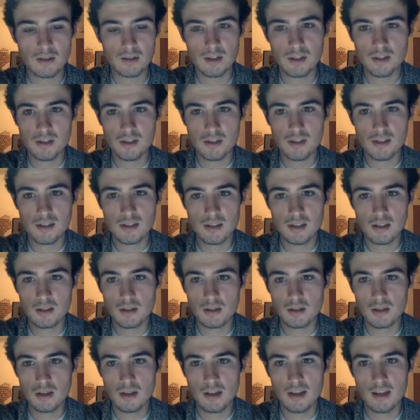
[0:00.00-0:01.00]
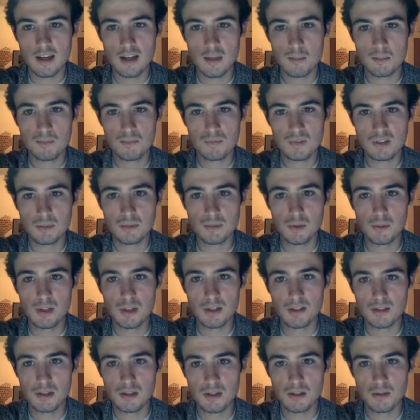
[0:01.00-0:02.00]
was an interesting game simply
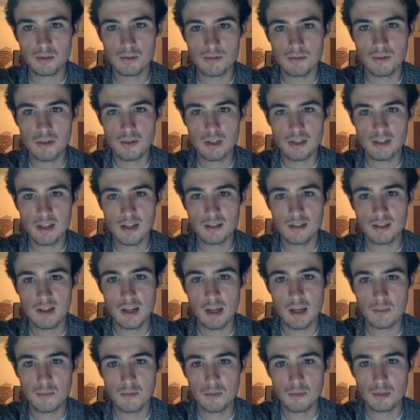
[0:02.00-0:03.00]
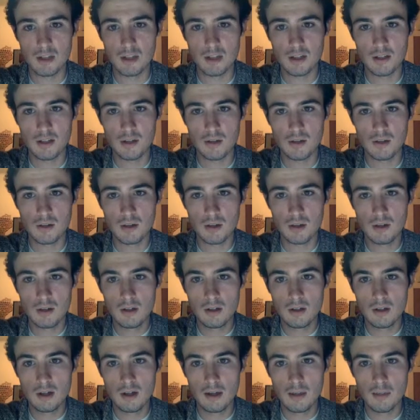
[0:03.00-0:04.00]
because it was a very tense game from the get-go.
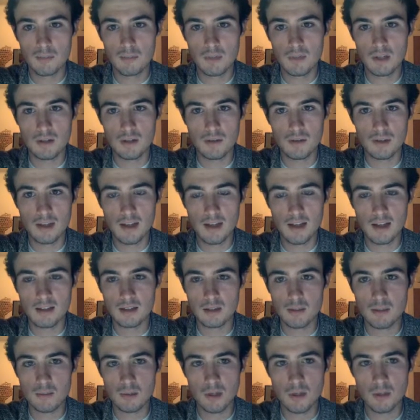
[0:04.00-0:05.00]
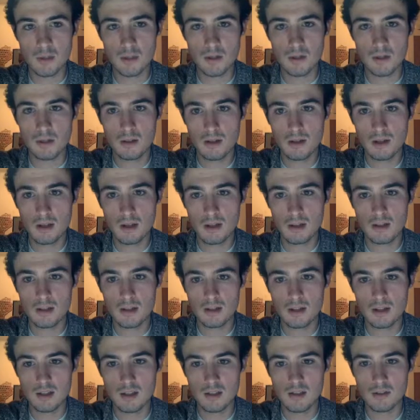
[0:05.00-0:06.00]
He knew that I had something coming,
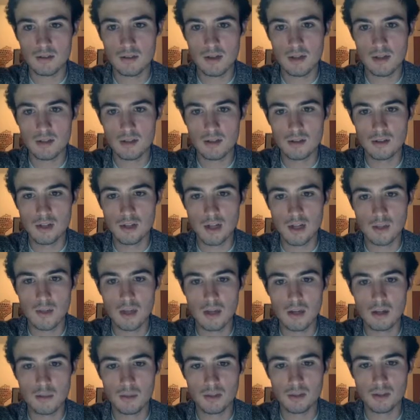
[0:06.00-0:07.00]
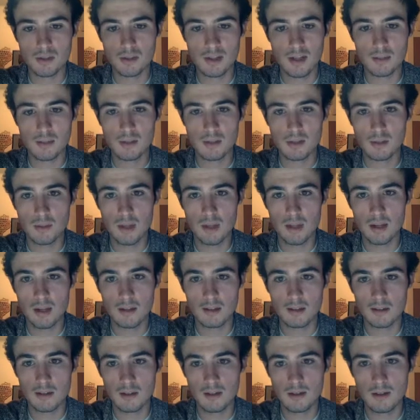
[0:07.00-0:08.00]
and he threatened checkmate a bunch of times here on my
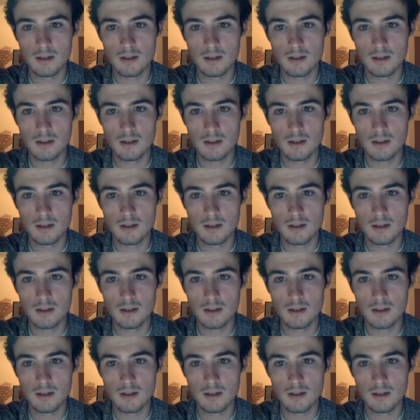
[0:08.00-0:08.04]
king.